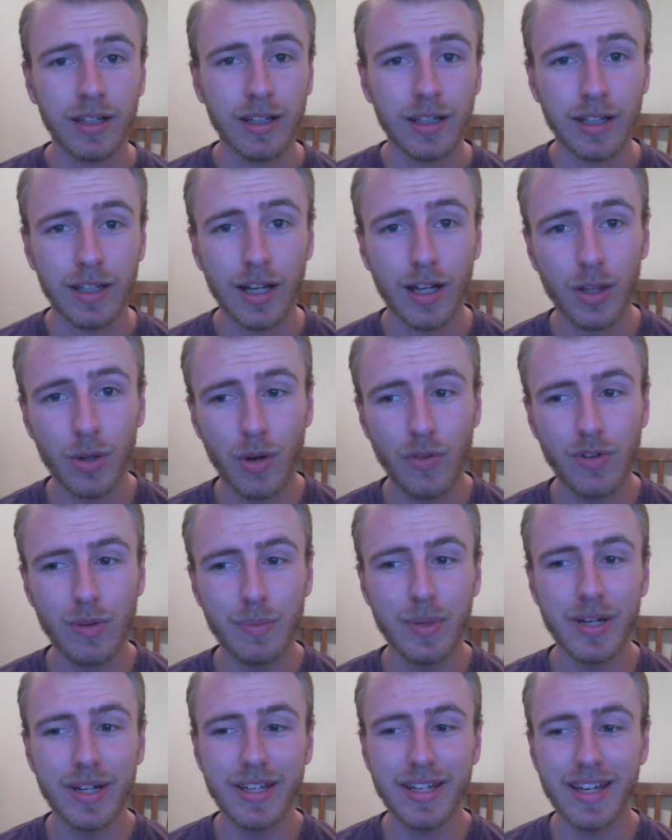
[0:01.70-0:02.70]
Hello
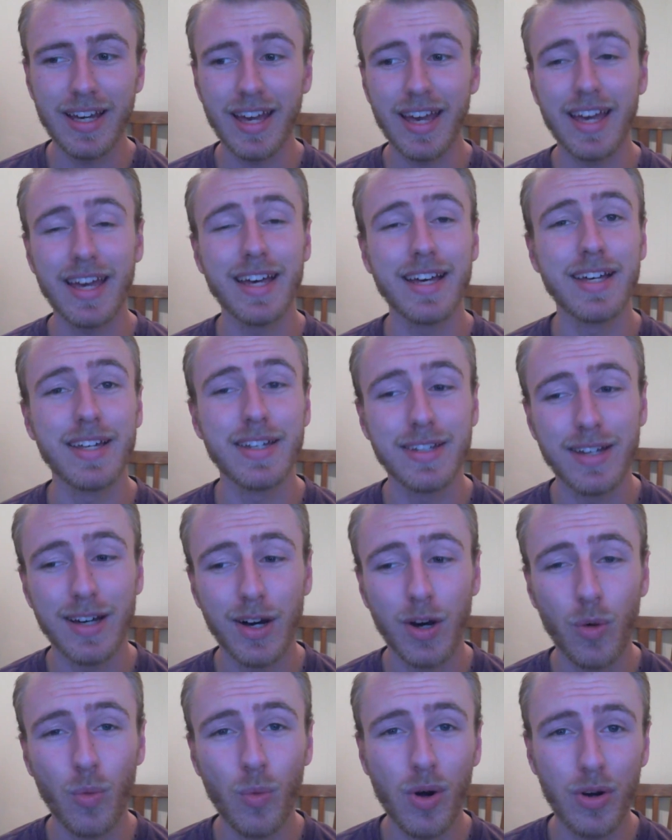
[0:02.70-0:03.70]
everybody, and
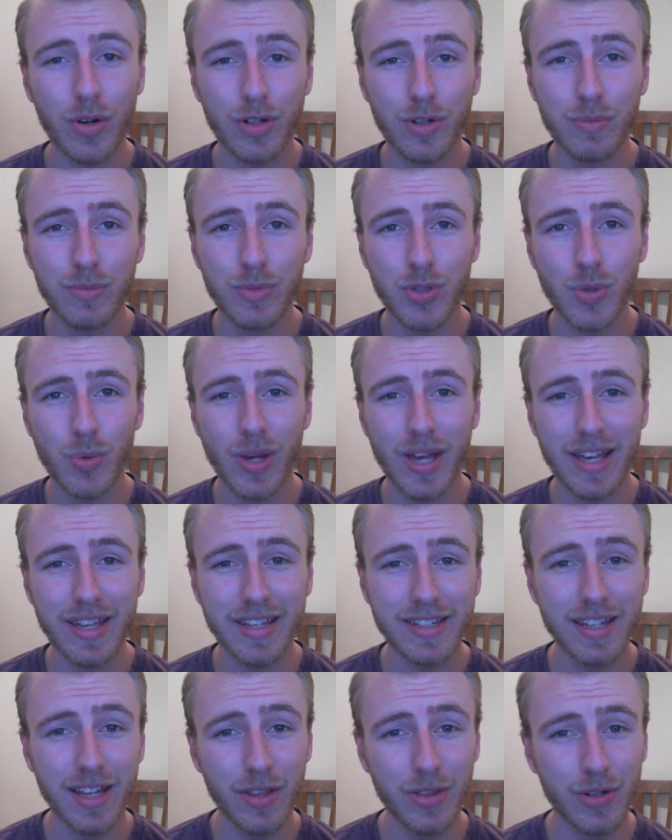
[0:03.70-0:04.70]
welcome to
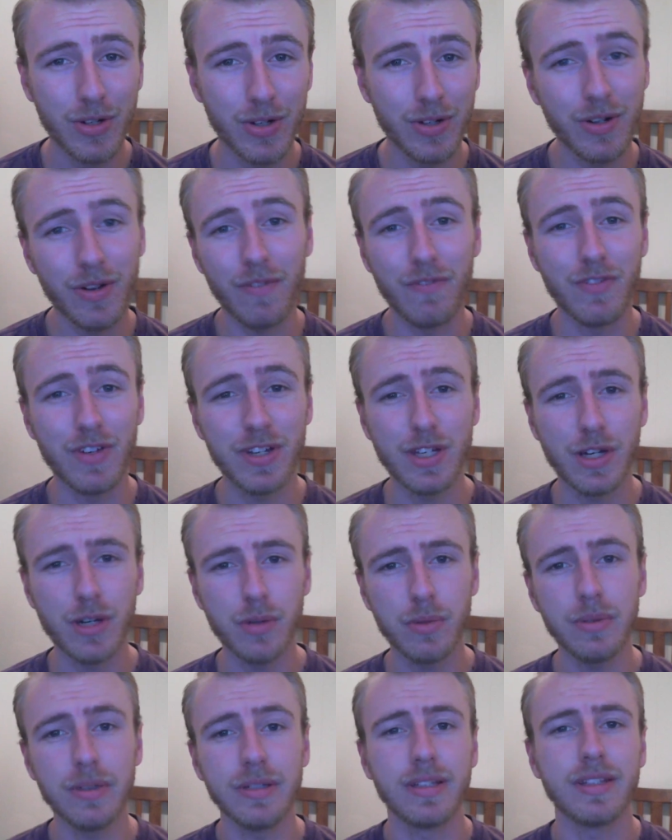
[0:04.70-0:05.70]
another
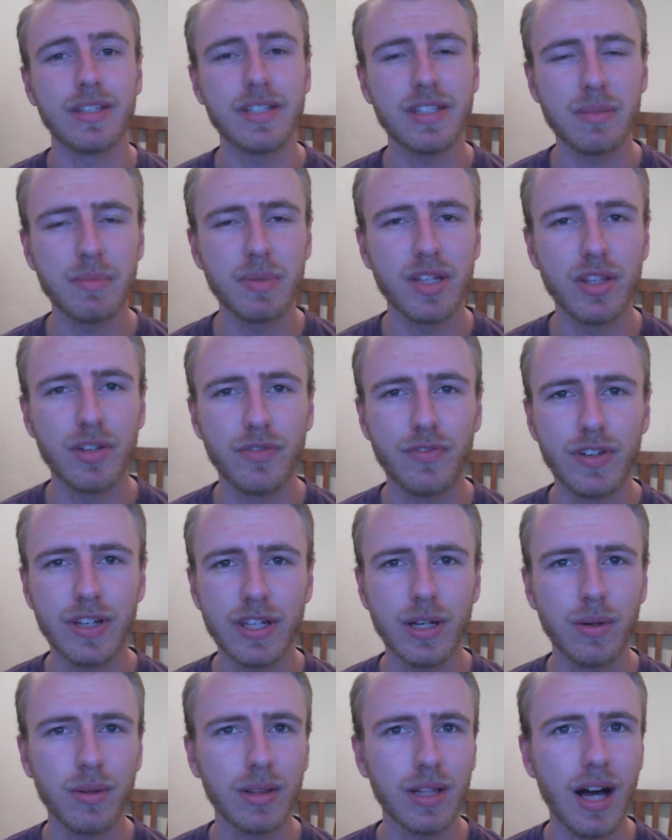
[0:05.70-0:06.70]
video. This is going to be another
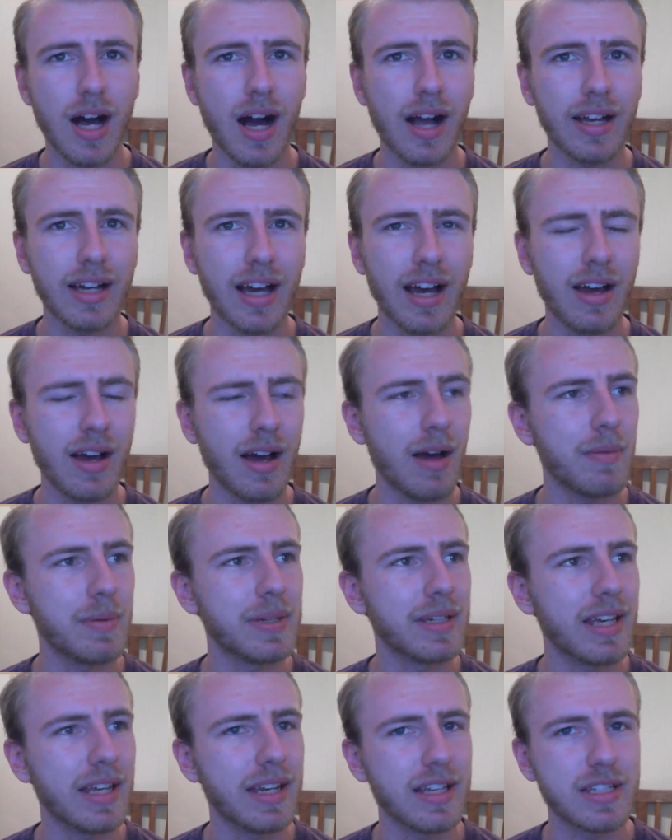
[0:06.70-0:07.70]
video log. I've
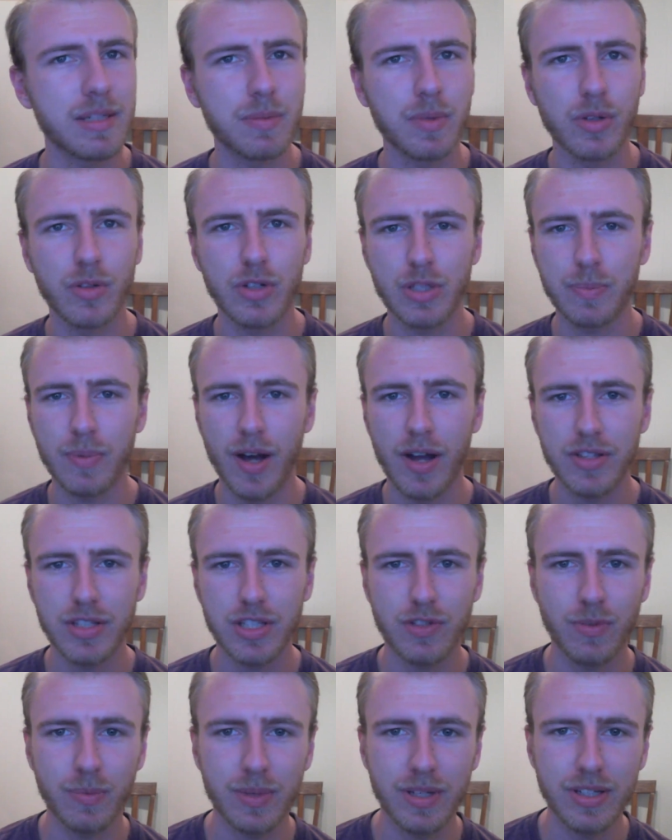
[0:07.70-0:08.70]
been getting some good responses
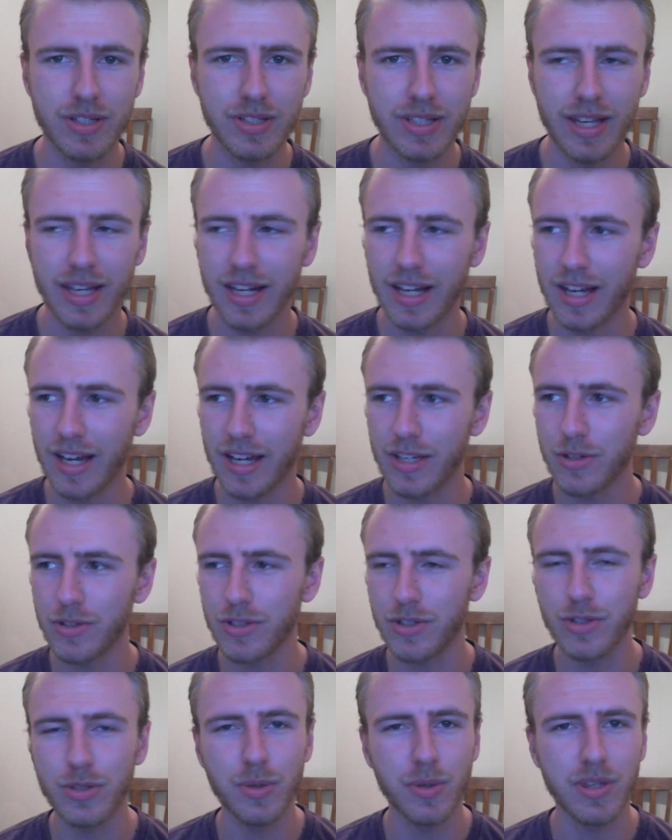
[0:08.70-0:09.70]
from these, and I used
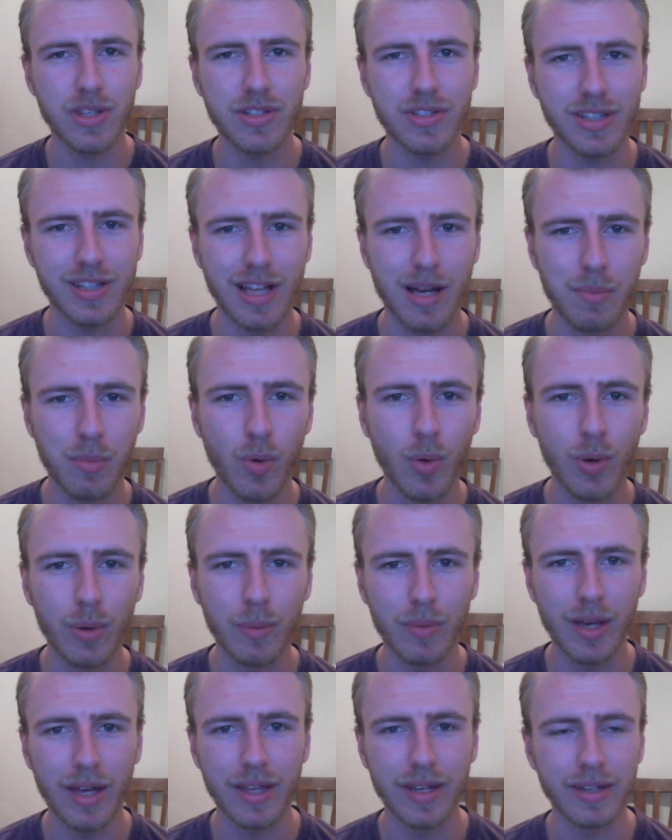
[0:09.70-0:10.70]
to do these a lot more,
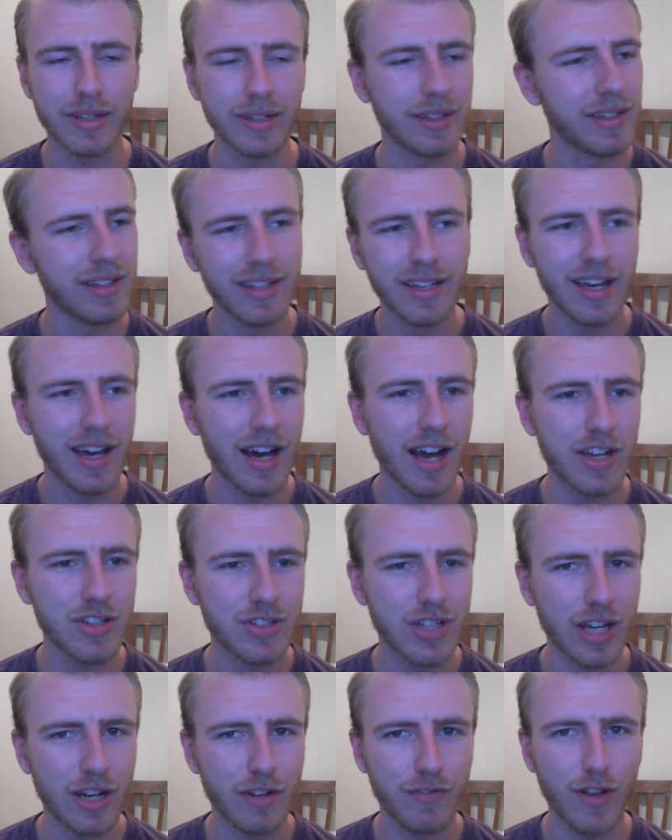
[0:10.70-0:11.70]
and I just
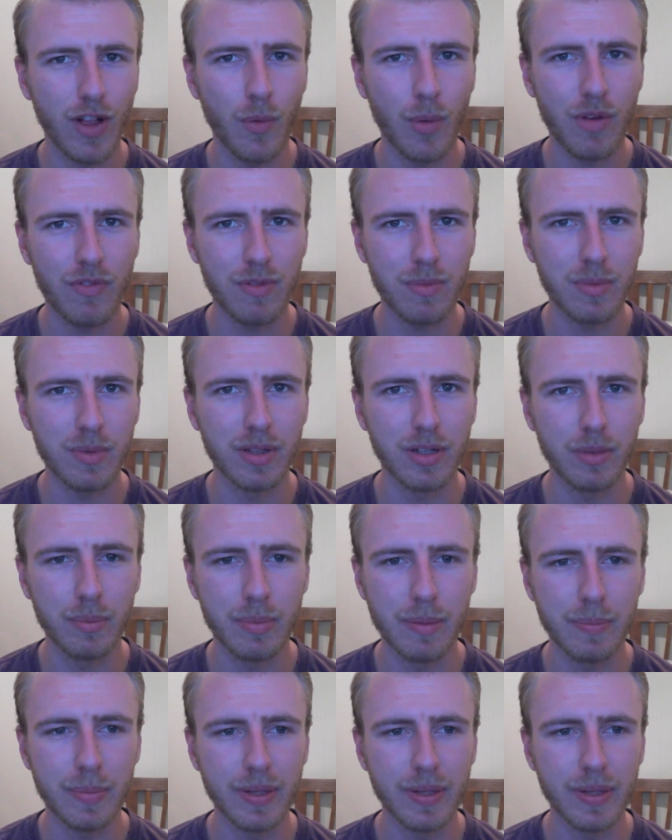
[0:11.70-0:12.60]
kind of fell away from them a little bit.